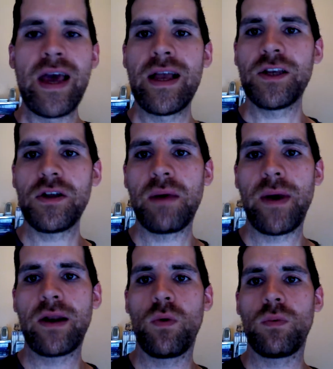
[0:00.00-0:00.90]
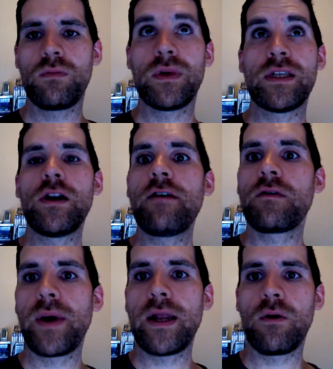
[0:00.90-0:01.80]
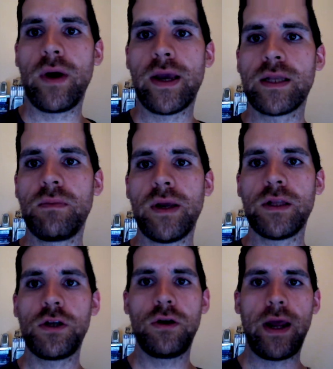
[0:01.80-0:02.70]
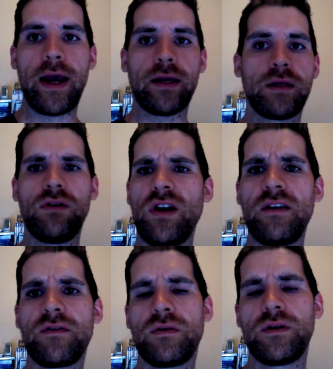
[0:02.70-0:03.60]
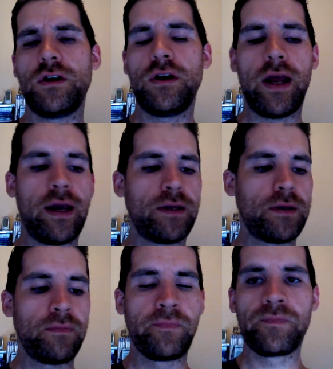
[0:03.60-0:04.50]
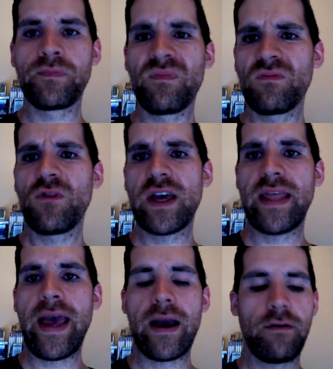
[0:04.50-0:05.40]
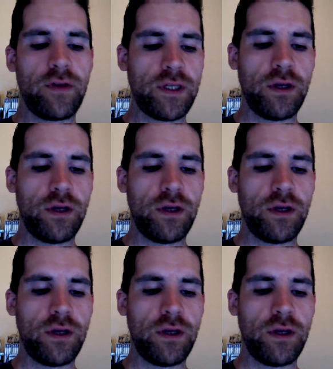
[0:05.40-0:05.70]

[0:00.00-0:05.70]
It's not even been a week, it's been 2 days, not even 2 days. We'll get the hang of it